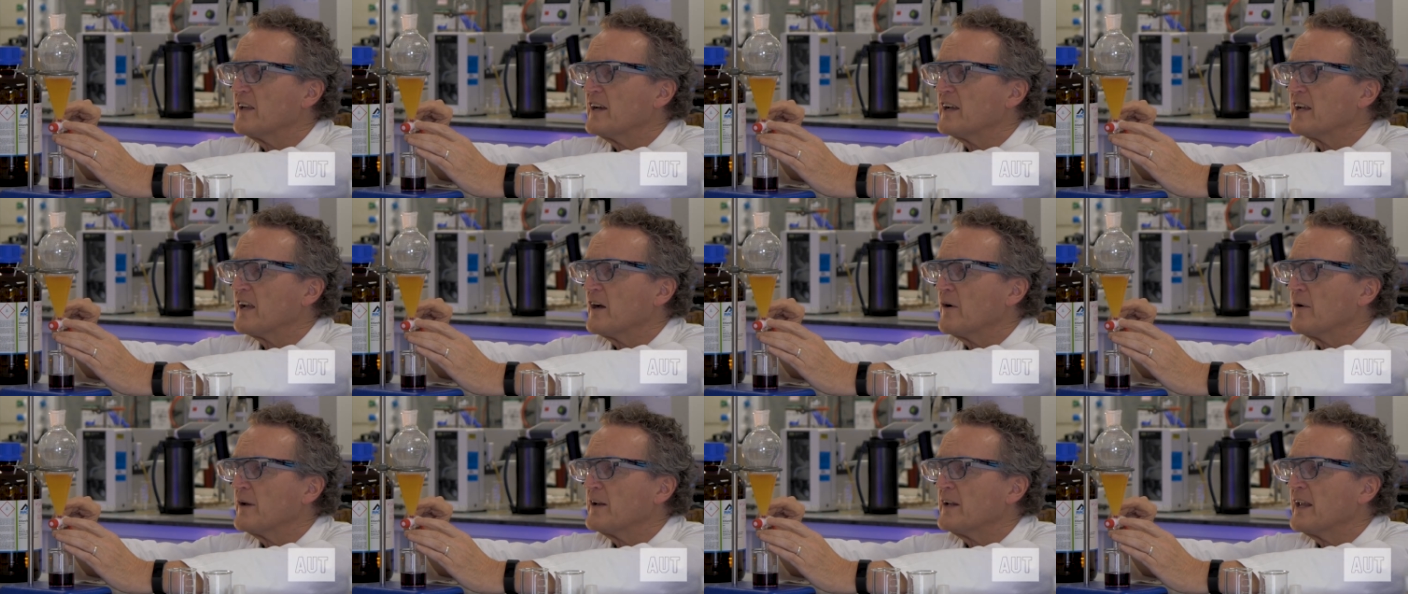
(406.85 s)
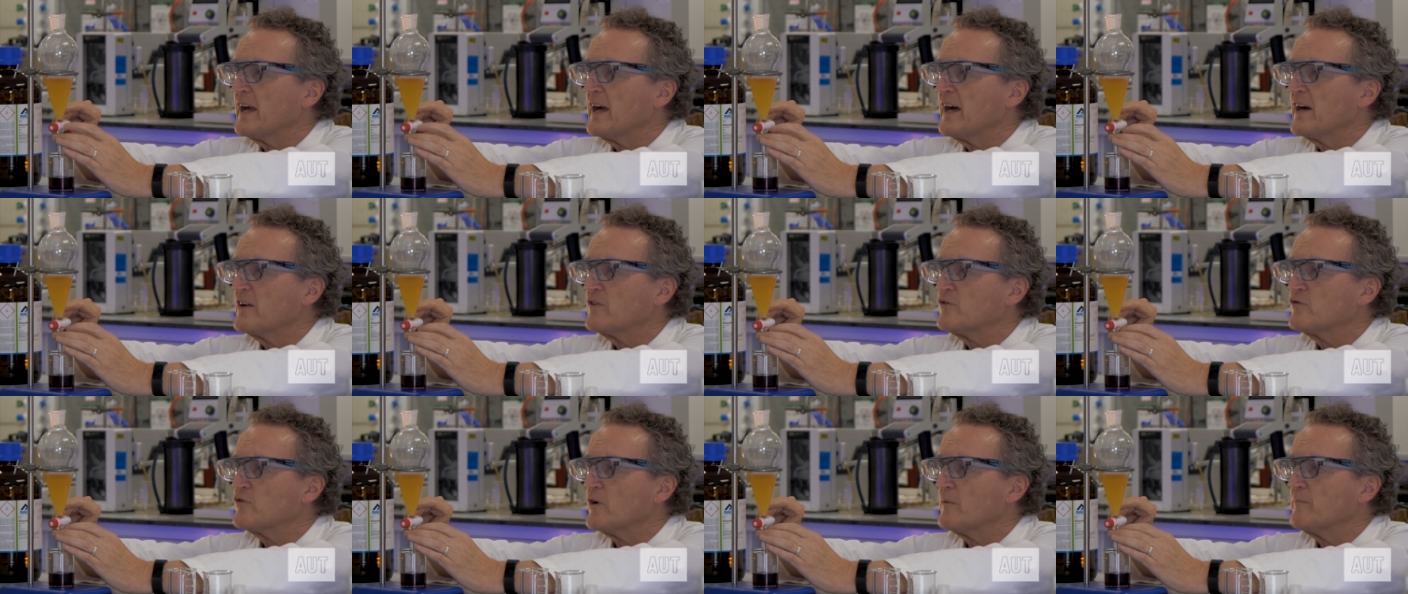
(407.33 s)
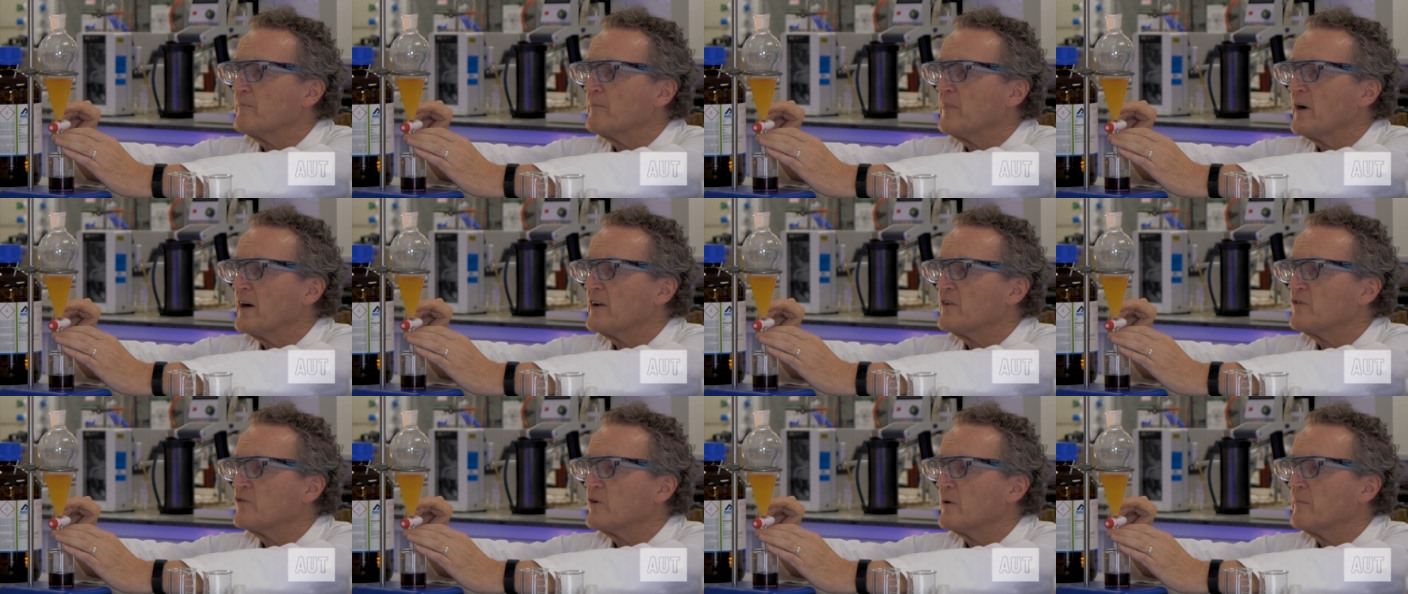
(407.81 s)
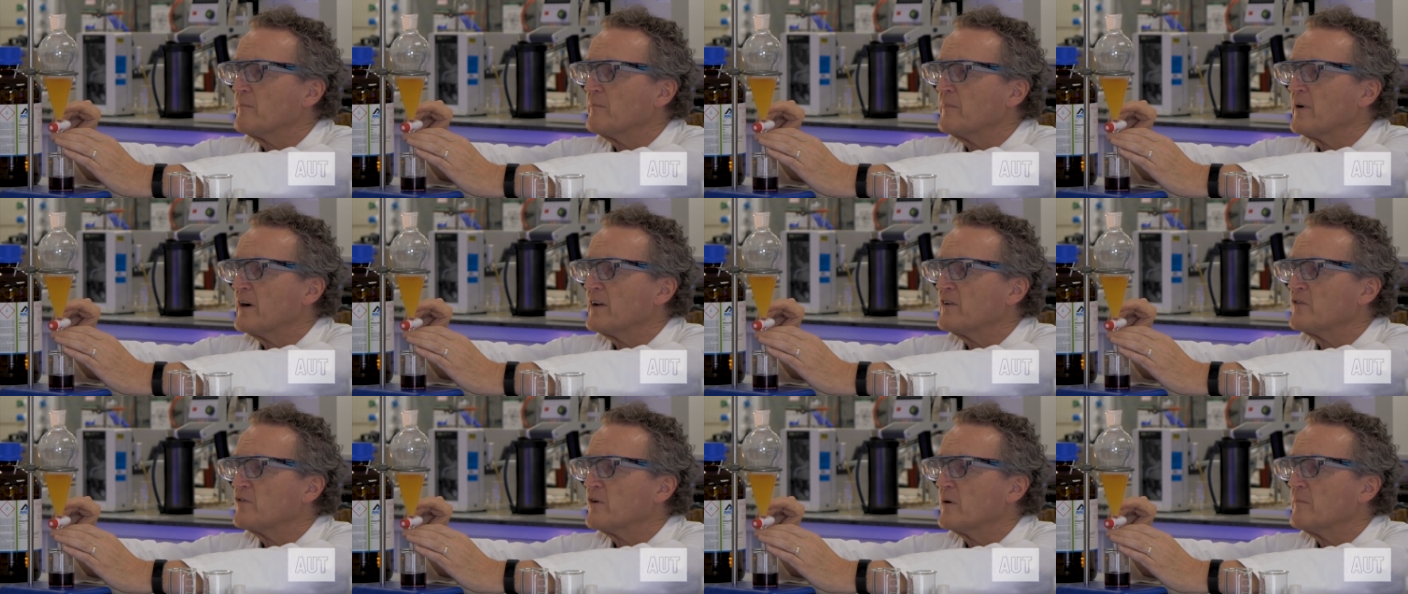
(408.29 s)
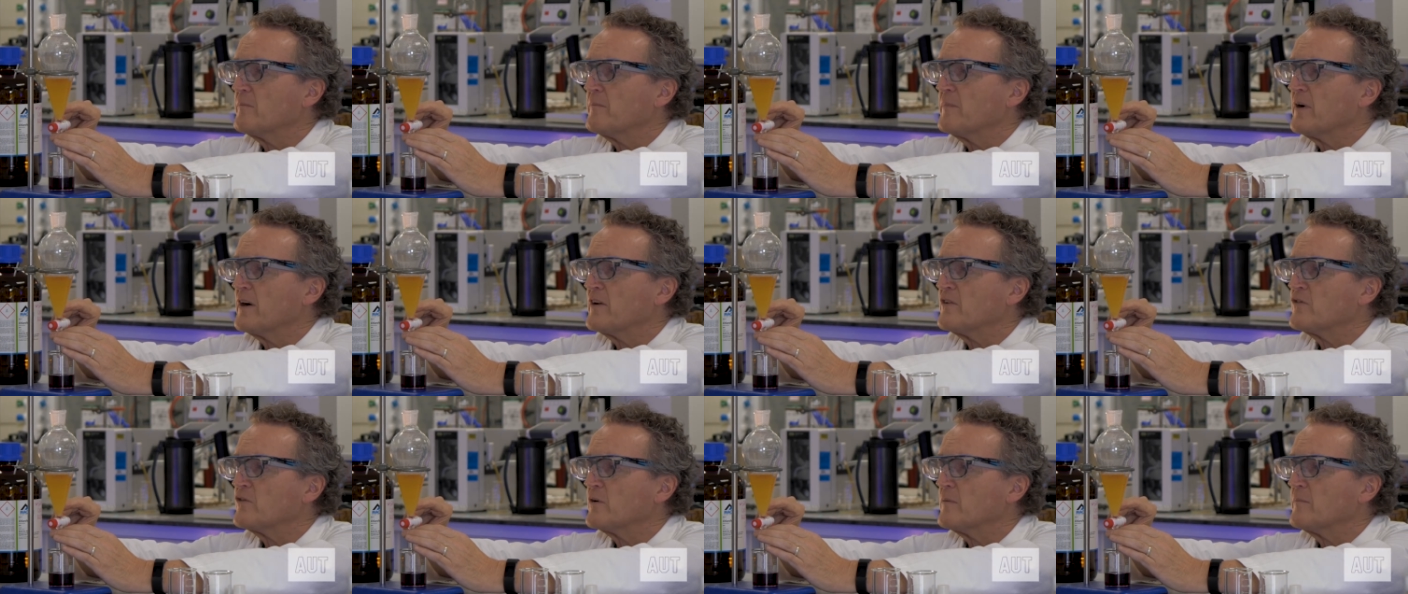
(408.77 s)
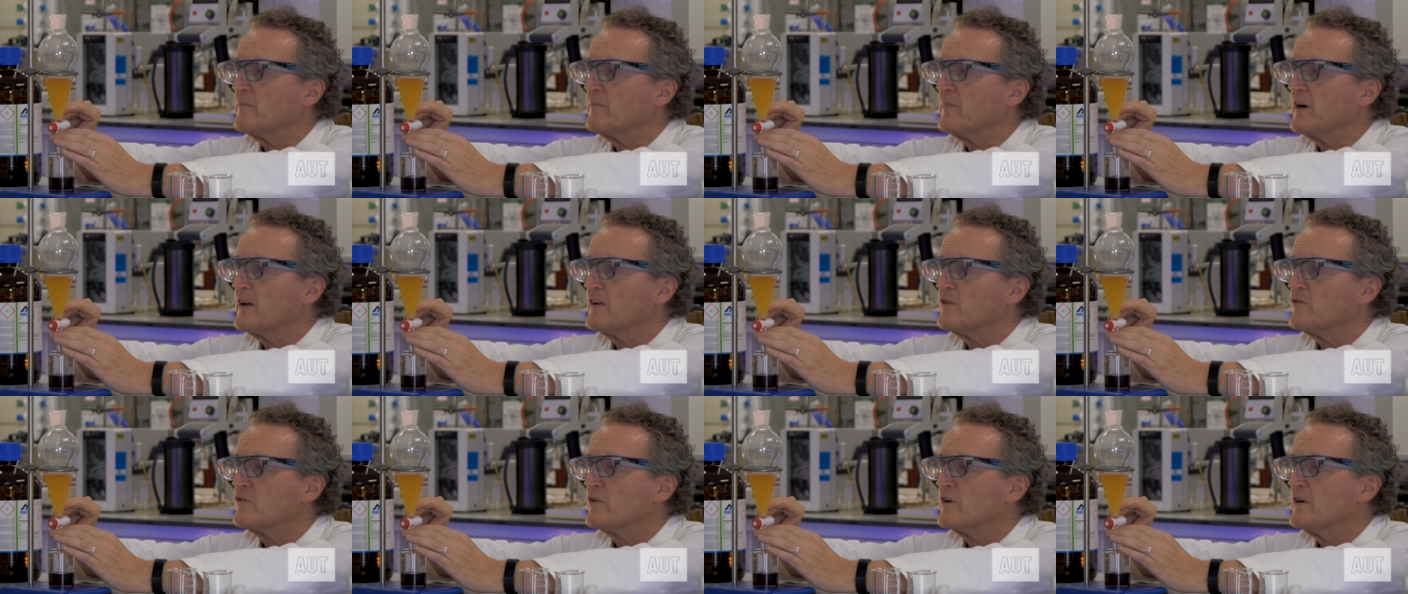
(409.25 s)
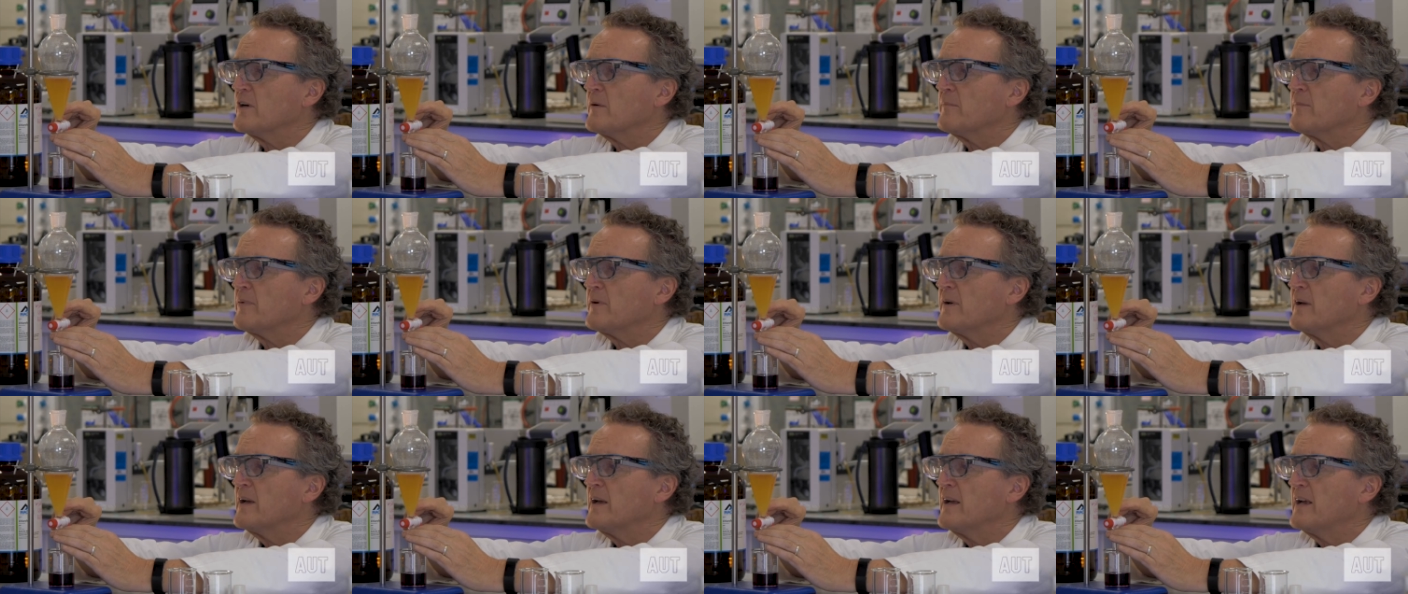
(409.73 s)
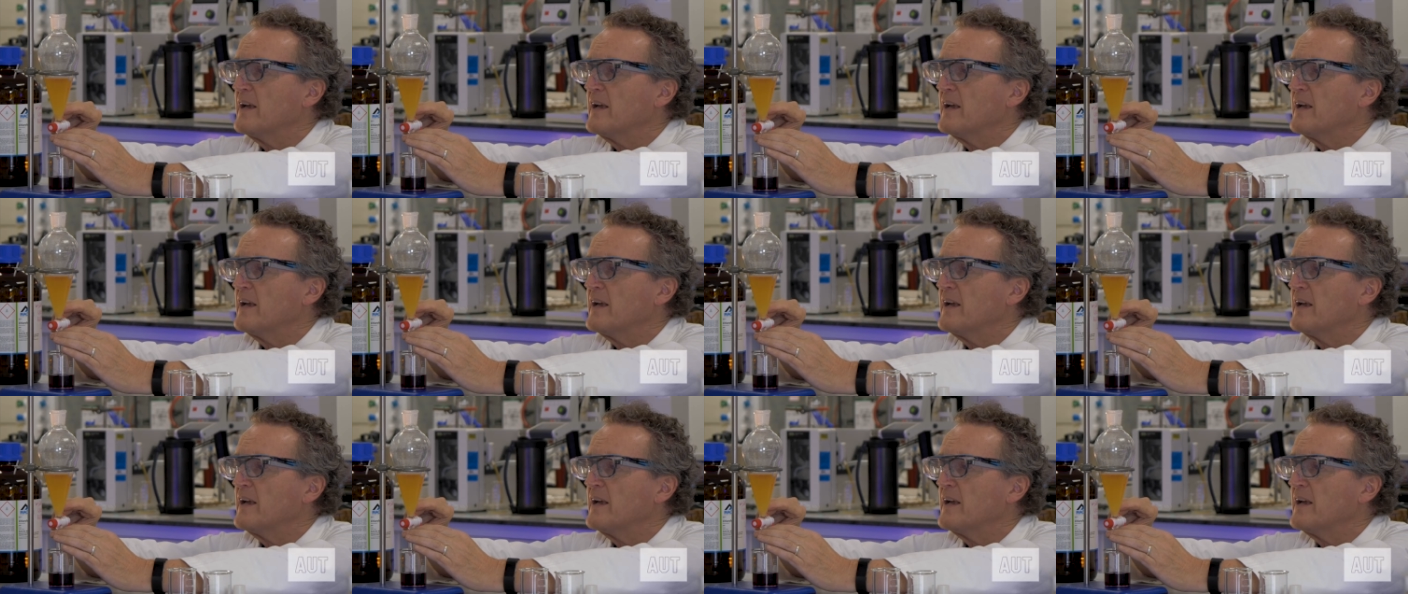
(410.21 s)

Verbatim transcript: that going now drip by drip by drip by drip by drip